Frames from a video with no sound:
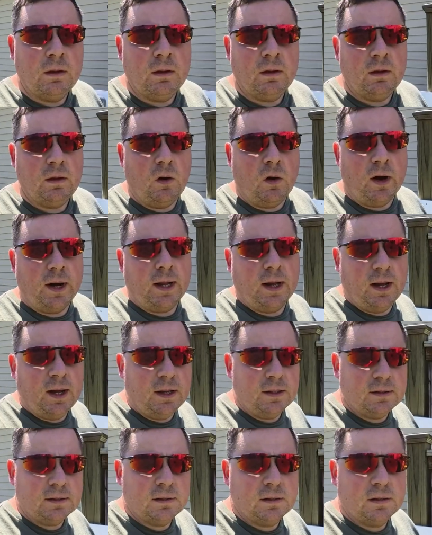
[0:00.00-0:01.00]
All right,
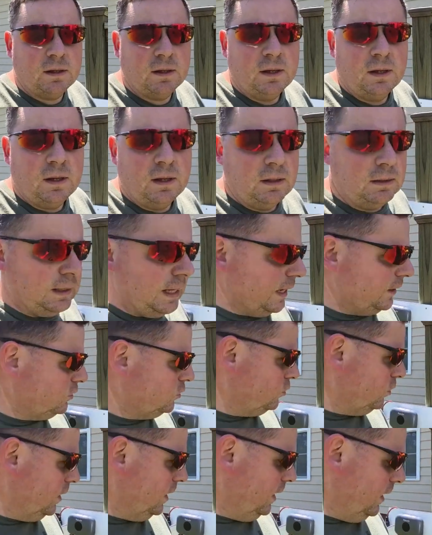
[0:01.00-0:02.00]
guys, last
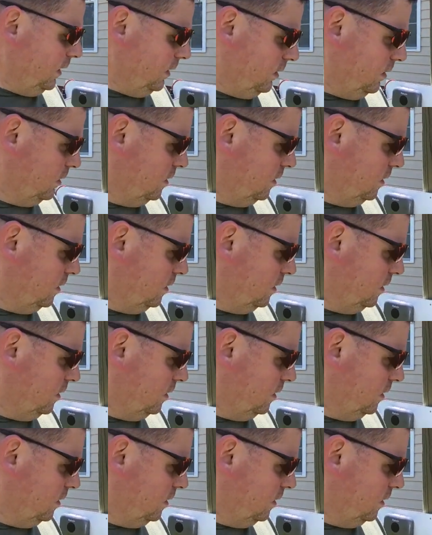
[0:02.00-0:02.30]
try.